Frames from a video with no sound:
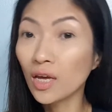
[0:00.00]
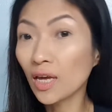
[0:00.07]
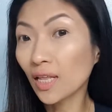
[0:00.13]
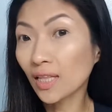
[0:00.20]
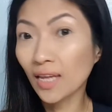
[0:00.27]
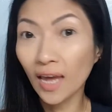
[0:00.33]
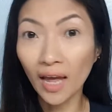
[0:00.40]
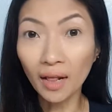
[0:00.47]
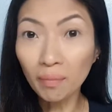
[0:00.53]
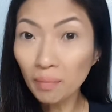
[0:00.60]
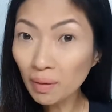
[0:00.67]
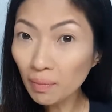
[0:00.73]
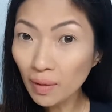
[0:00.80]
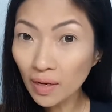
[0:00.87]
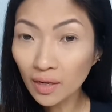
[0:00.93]
It can
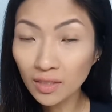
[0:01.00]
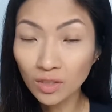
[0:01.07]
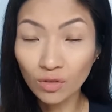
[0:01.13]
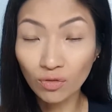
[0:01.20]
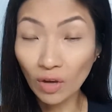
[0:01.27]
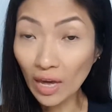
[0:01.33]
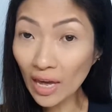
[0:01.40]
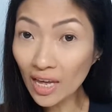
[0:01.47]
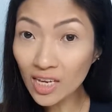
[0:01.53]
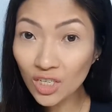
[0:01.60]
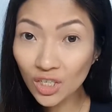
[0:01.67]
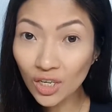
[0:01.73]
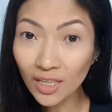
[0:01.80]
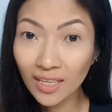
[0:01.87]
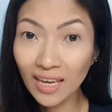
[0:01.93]
be because of
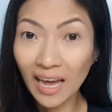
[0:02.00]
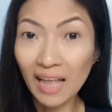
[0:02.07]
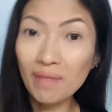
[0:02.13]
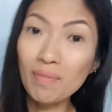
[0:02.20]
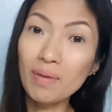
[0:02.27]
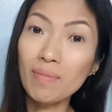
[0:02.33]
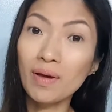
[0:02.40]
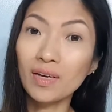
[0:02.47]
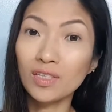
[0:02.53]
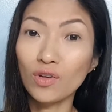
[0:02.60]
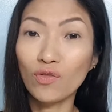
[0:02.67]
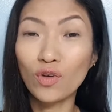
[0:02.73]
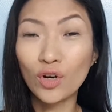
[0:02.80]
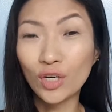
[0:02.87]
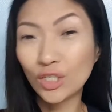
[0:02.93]
age, it can be because
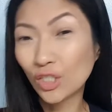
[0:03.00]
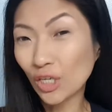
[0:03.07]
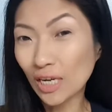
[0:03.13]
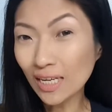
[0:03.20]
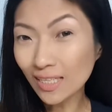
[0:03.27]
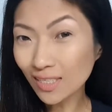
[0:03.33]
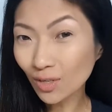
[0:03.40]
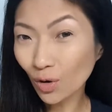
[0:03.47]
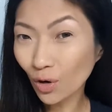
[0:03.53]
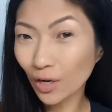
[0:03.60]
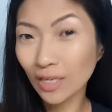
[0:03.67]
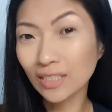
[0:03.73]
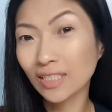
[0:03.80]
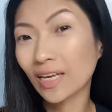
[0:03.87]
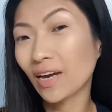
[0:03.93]
of your genes, or
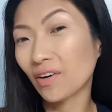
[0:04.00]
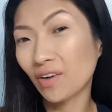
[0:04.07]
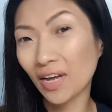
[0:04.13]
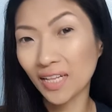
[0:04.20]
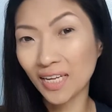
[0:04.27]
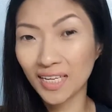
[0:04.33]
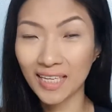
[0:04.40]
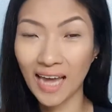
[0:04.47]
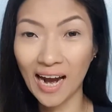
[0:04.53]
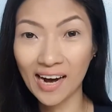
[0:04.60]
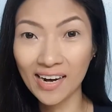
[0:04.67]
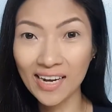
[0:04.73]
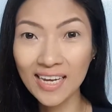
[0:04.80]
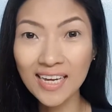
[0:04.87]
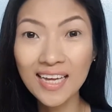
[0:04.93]
it's
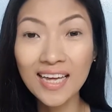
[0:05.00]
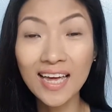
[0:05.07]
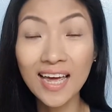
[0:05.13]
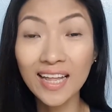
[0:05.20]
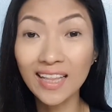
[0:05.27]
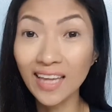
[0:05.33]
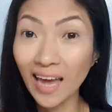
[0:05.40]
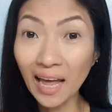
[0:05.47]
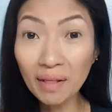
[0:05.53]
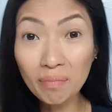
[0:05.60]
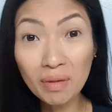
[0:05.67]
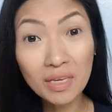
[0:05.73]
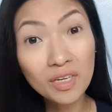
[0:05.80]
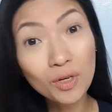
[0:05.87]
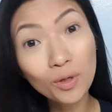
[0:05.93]
hereditary, it can
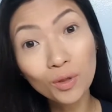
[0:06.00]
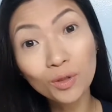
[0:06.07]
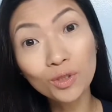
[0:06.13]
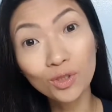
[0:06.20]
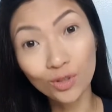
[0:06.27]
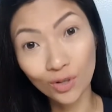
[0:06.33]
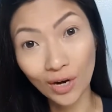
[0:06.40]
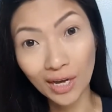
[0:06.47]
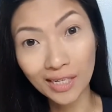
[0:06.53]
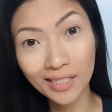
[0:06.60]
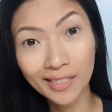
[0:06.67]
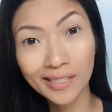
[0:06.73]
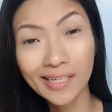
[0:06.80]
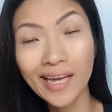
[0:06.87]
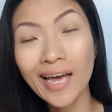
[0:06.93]
be due to
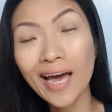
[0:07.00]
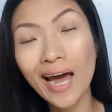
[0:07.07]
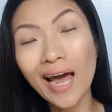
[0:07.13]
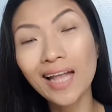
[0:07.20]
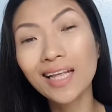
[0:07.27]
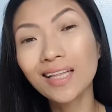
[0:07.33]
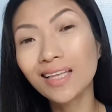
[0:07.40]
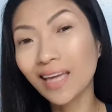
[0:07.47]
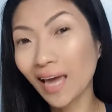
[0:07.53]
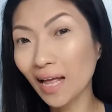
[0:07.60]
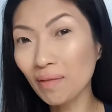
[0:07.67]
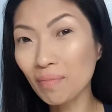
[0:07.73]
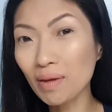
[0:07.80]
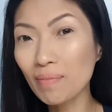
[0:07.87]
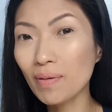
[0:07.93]
stress, and it
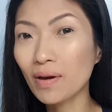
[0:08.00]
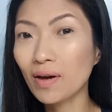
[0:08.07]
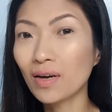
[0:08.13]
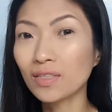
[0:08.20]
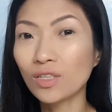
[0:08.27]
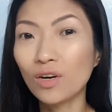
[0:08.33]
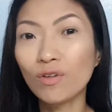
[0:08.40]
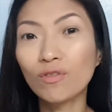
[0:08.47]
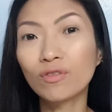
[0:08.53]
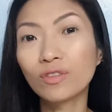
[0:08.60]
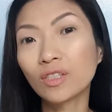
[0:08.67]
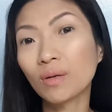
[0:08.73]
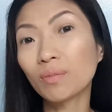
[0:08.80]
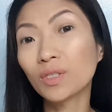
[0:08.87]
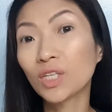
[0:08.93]
can be because of
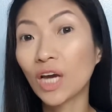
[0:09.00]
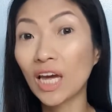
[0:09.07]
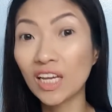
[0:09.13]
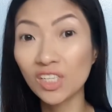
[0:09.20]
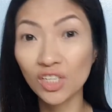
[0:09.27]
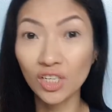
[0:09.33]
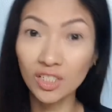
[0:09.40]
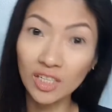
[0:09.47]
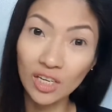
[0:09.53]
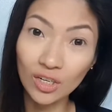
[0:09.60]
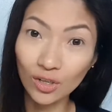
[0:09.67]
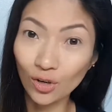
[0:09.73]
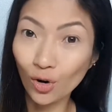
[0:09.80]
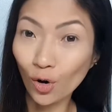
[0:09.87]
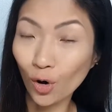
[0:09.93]
some changes in
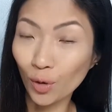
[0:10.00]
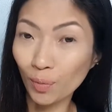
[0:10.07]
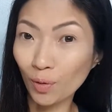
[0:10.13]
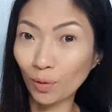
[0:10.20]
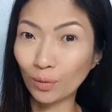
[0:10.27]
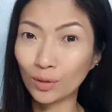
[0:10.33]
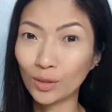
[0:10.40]
your hormones.